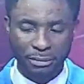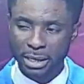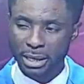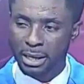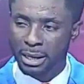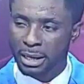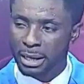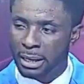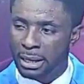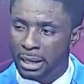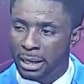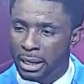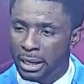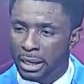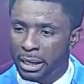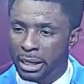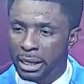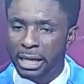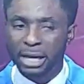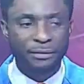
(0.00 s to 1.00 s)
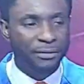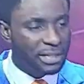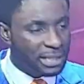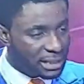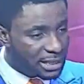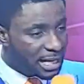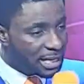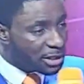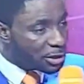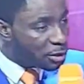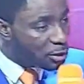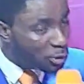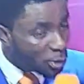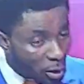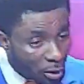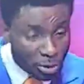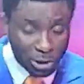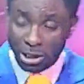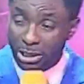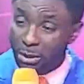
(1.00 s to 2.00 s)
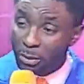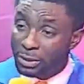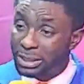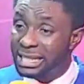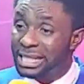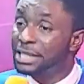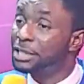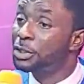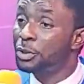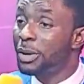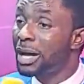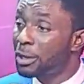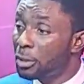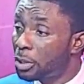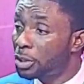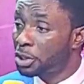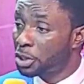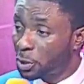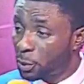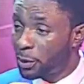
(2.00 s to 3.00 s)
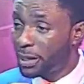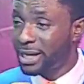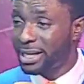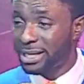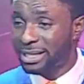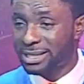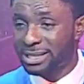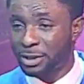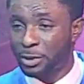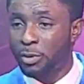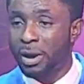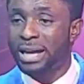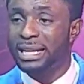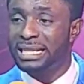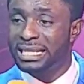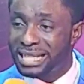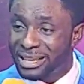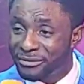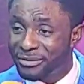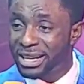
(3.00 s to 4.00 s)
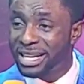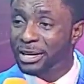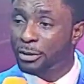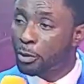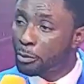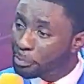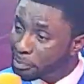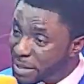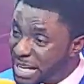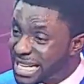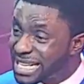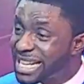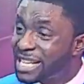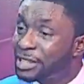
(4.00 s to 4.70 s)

to him. If he says, Don't do this, you are not doing it. You are living in